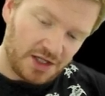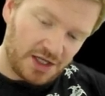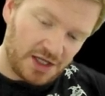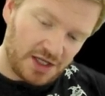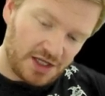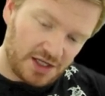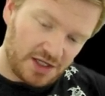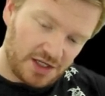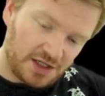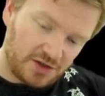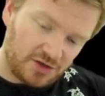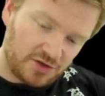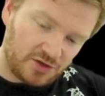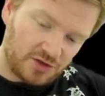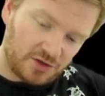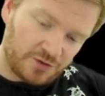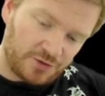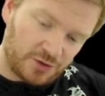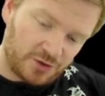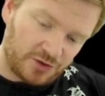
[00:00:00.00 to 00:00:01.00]
and
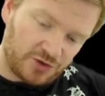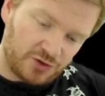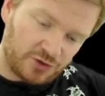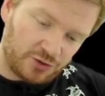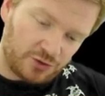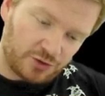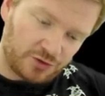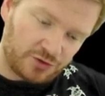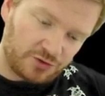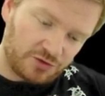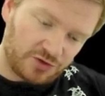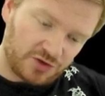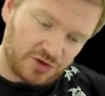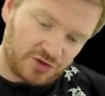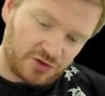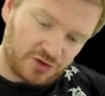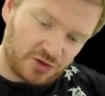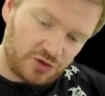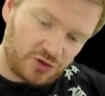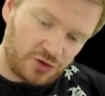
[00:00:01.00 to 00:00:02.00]
the voltage across
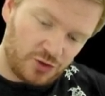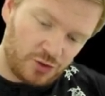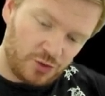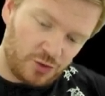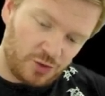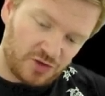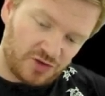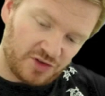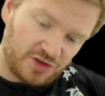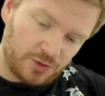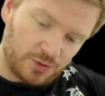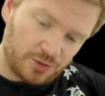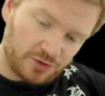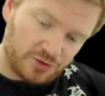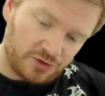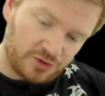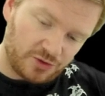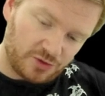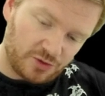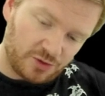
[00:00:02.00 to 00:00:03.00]
resistor 2 is equal
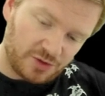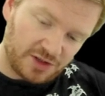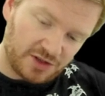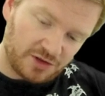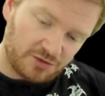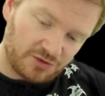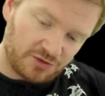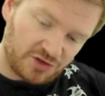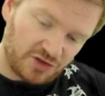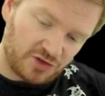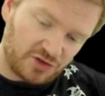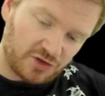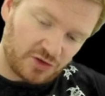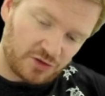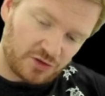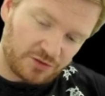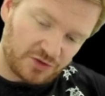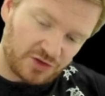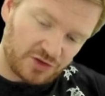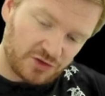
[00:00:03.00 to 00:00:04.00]
to the
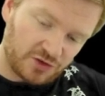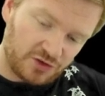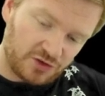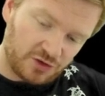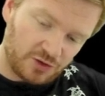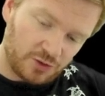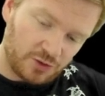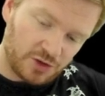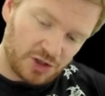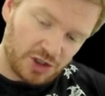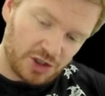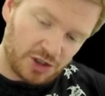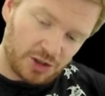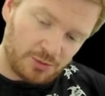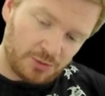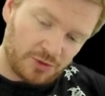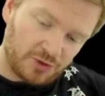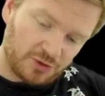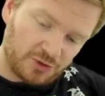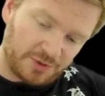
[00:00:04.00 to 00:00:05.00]
resistance of resistor
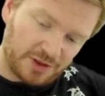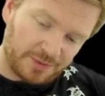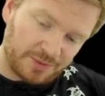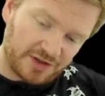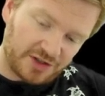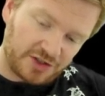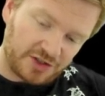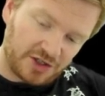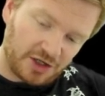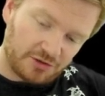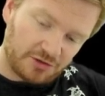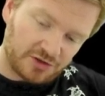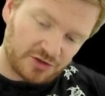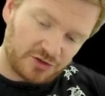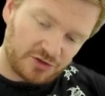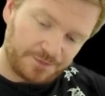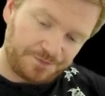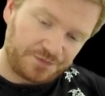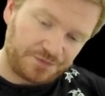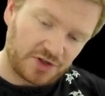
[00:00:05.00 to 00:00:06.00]
2 multiplied by the
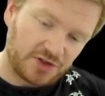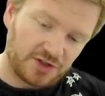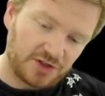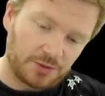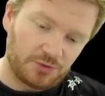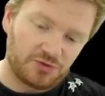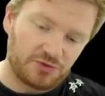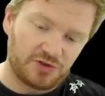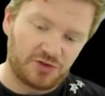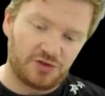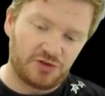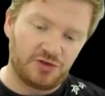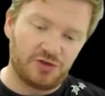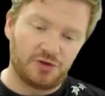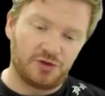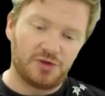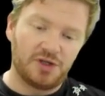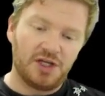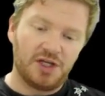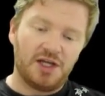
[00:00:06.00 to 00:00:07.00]
current times
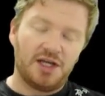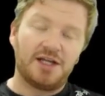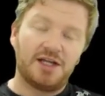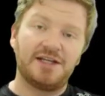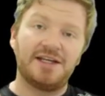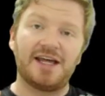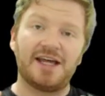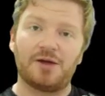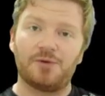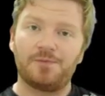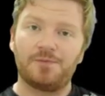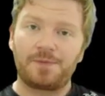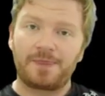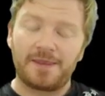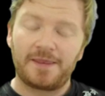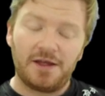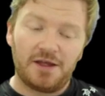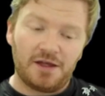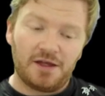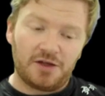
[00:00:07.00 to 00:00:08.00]
resistor 2. Now,
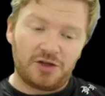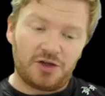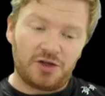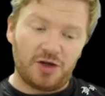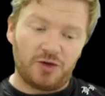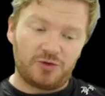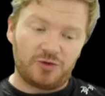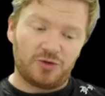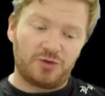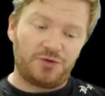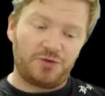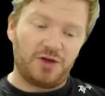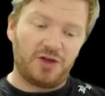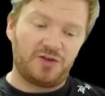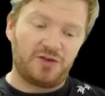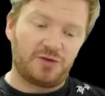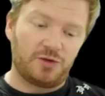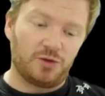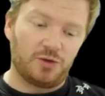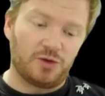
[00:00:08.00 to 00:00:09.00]
Kirchhoff's
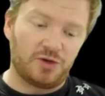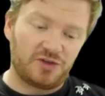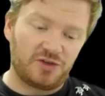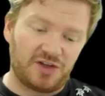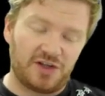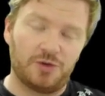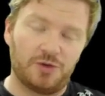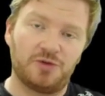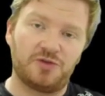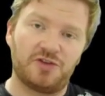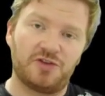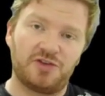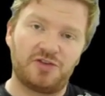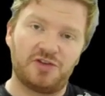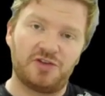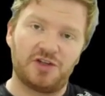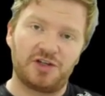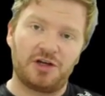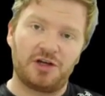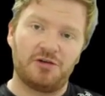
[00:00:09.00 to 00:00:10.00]
first law tells us
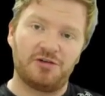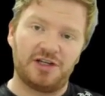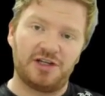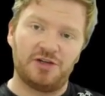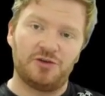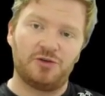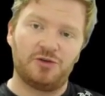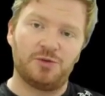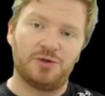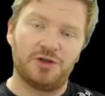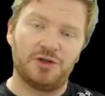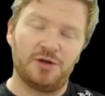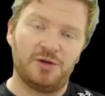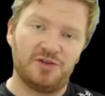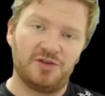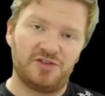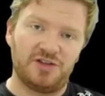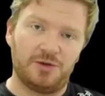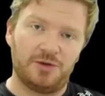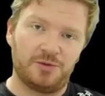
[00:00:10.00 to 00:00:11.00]
that the current into a node
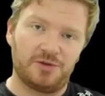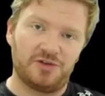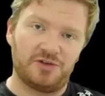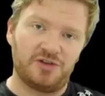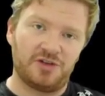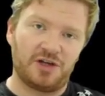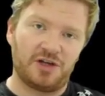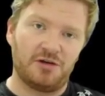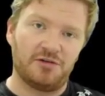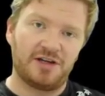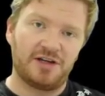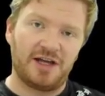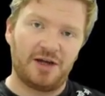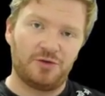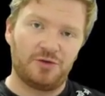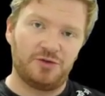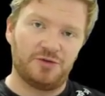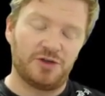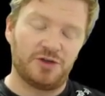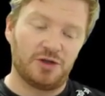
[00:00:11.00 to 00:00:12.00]
is equal to the current
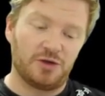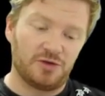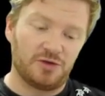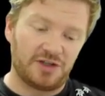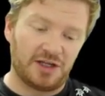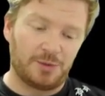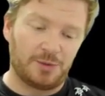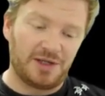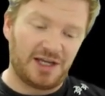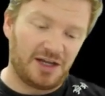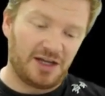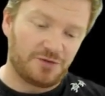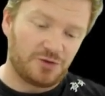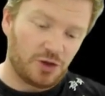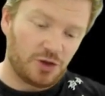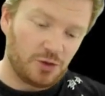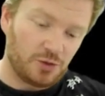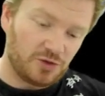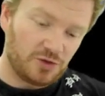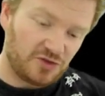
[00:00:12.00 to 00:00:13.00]
out of a node. Now, we have
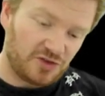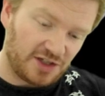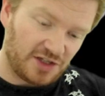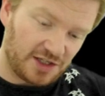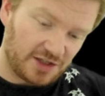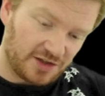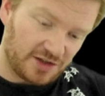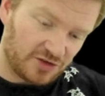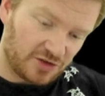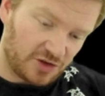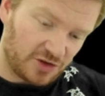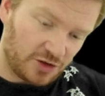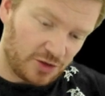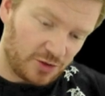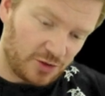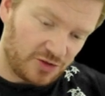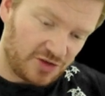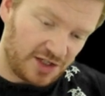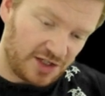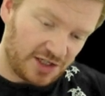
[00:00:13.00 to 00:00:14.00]
nodes here. There's a
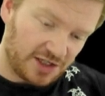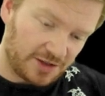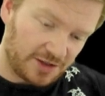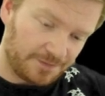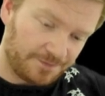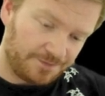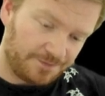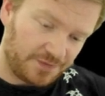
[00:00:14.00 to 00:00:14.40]
node here.